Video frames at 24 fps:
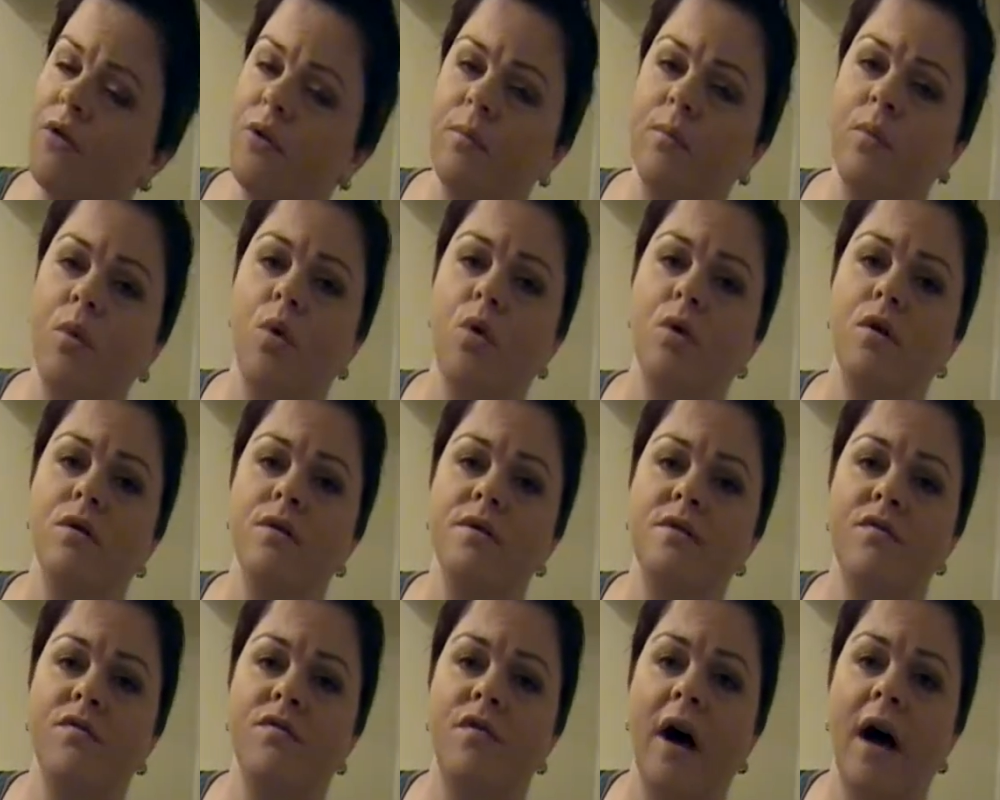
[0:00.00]
the
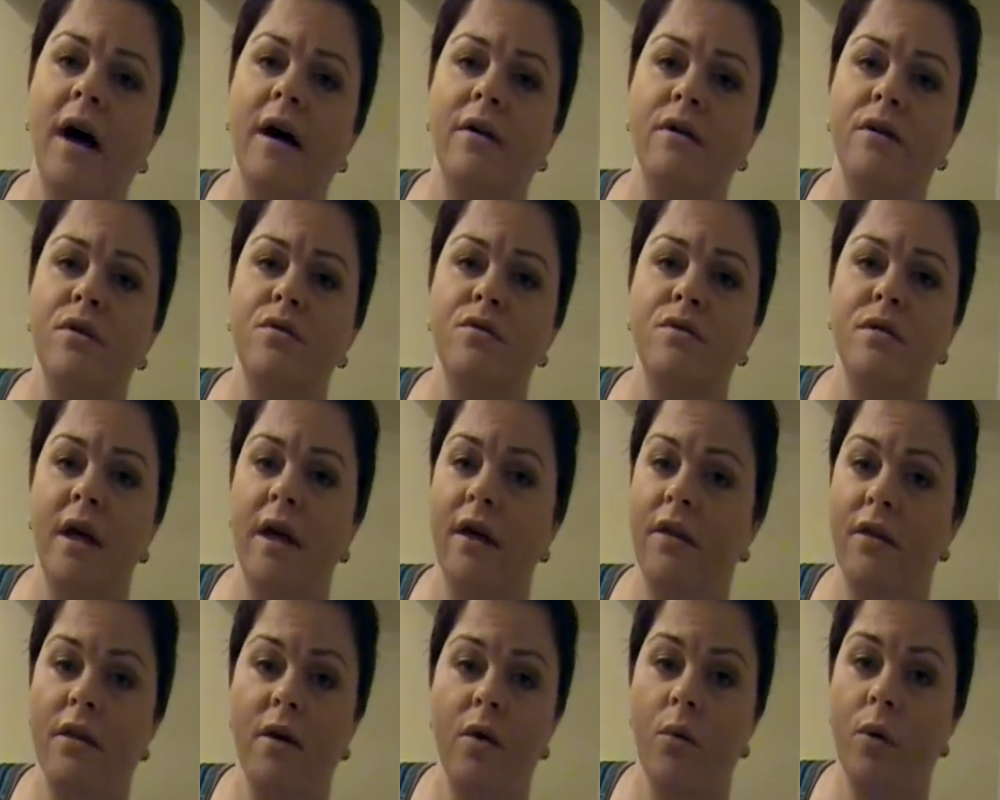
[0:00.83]
morals and values
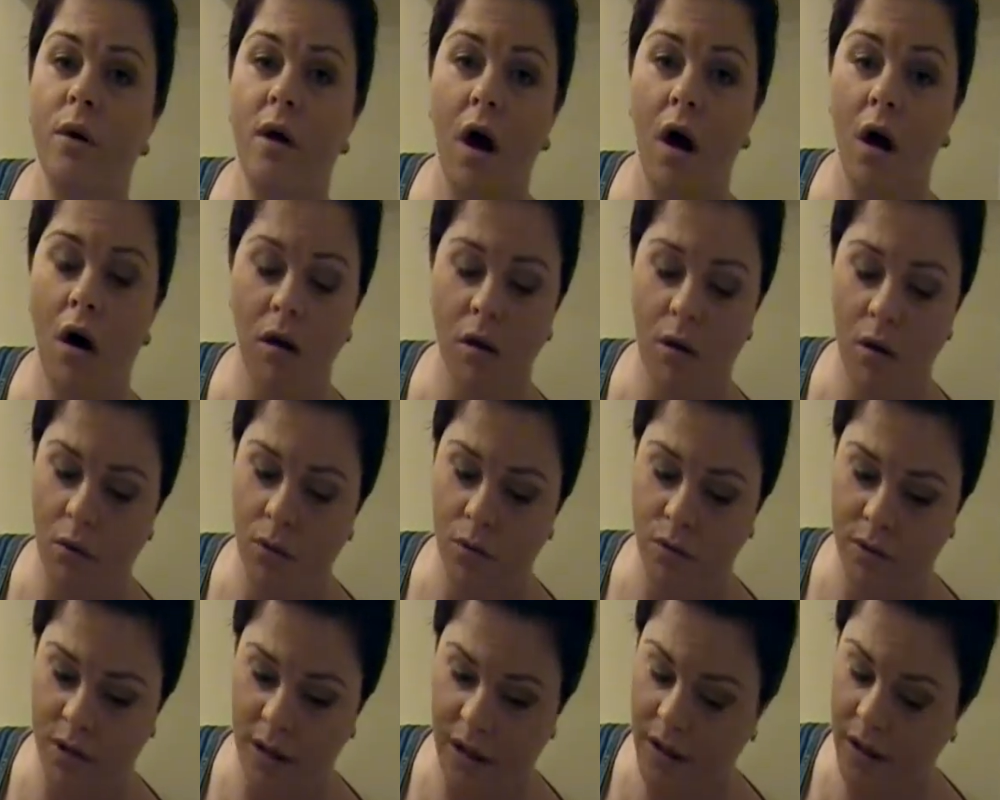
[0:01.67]
I think we all
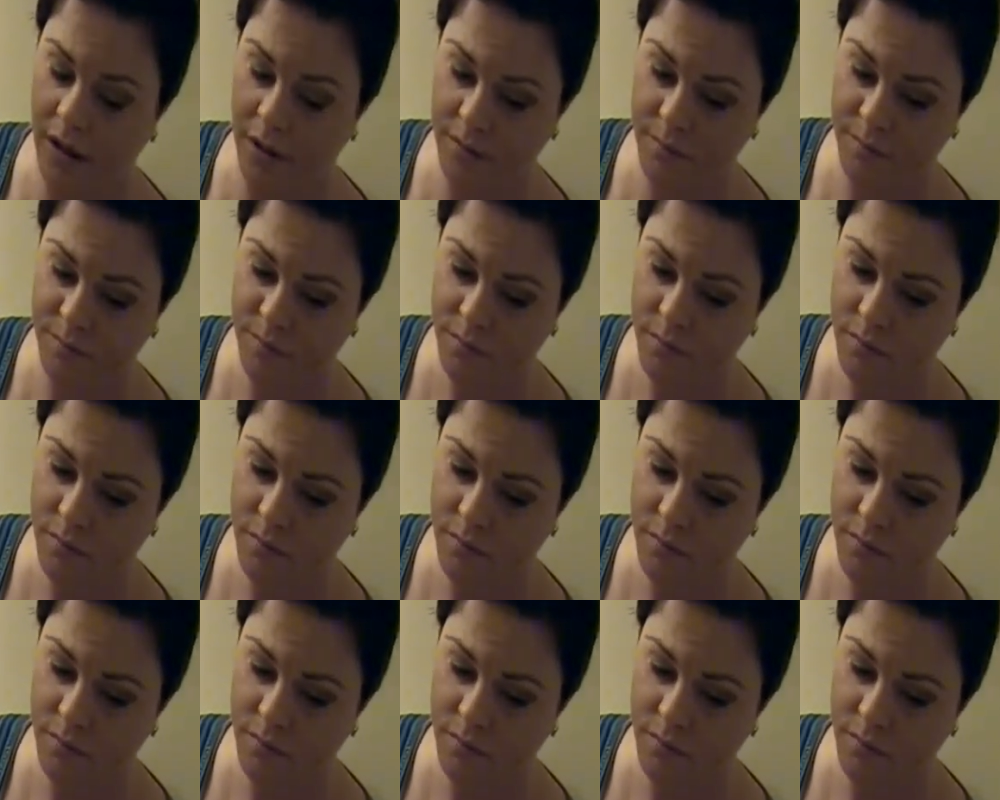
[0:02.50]
hold dear.